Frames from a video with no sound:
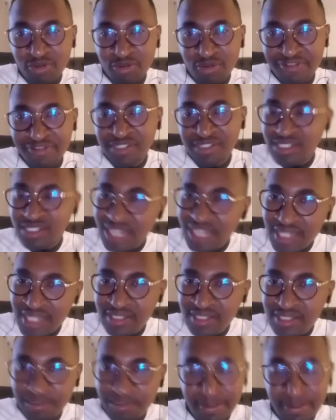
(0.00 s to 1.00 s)
that we have
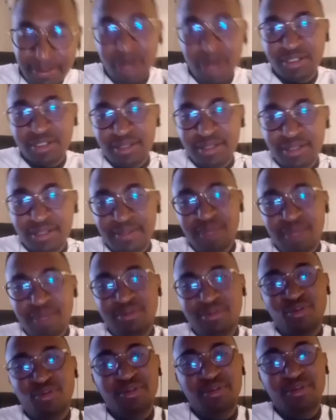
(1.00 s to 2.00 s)
discussed about
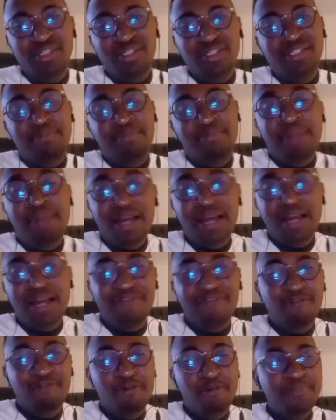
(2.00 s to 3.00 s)
because it's a
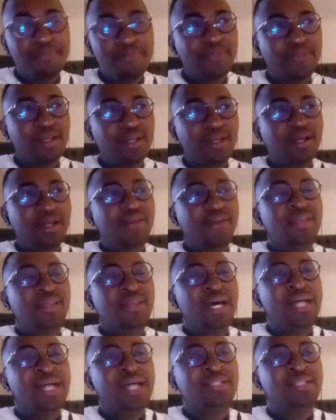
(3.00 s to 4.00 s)
platform
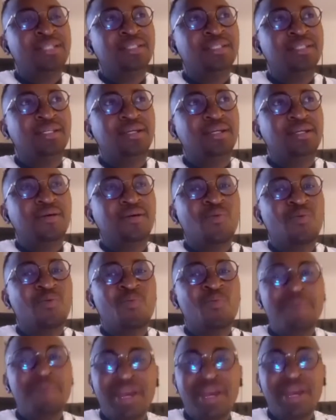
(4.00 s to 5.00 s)
that
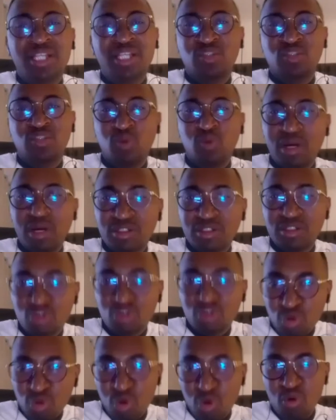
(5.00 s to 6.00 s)
makes
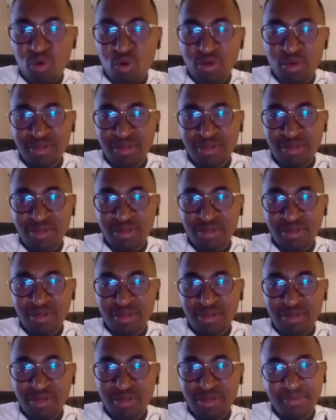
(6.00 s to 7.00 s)
one grow, you
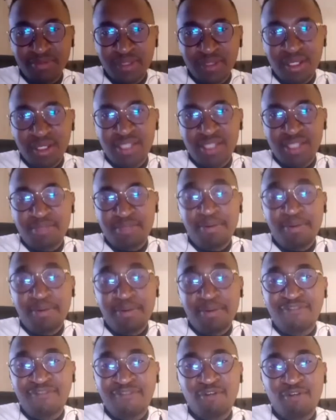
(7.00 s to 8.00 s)
know. It's
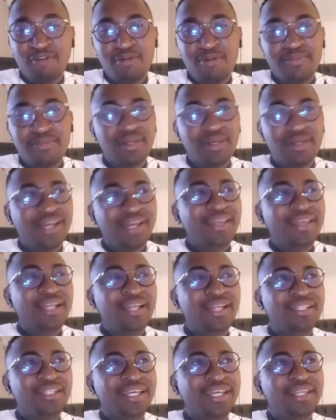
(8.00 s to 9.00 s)
a platform
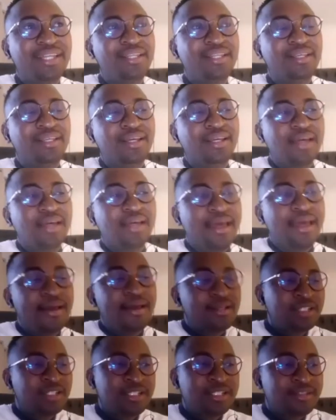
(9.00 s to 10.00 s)
that can
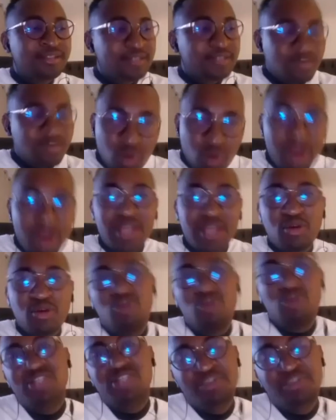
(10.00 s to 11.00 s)
just small and you know,
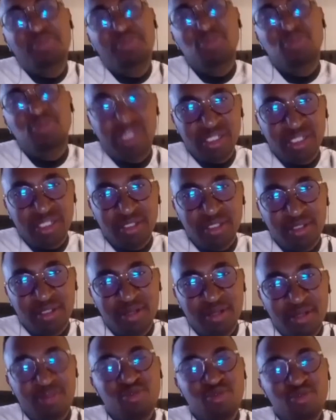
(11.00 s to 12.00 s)
contribution
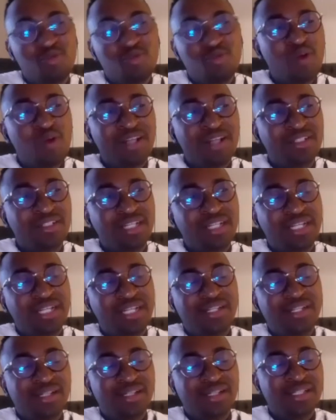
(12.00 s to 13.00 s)
to what
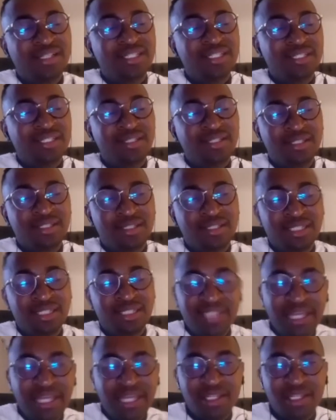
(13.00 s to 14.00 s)
this this
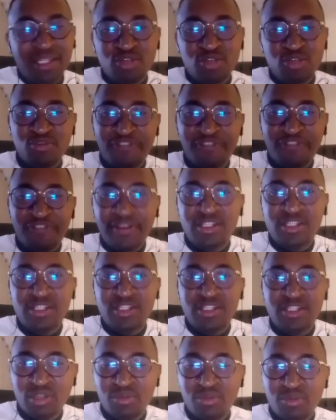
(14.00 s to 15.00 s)
thing that we're
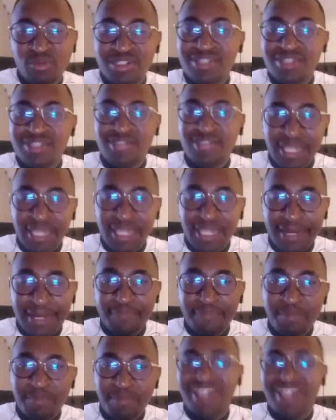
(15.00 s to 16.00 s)
faced with, which is
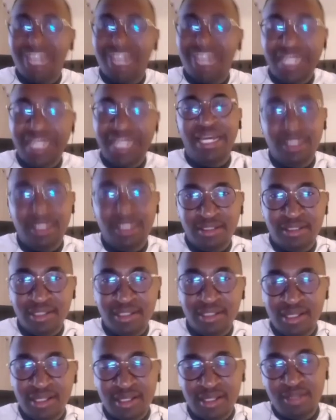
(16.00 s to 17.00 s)
uh, mental health
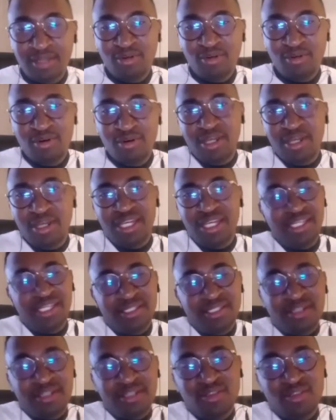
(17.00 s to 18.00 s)
you know
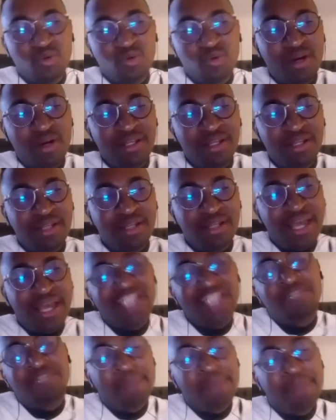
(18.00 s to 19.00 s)
it's just one
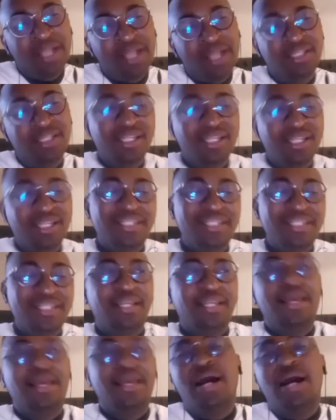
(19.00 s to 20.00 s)
aspect that
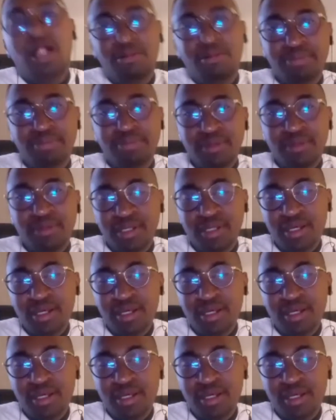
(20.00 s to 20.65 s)
can help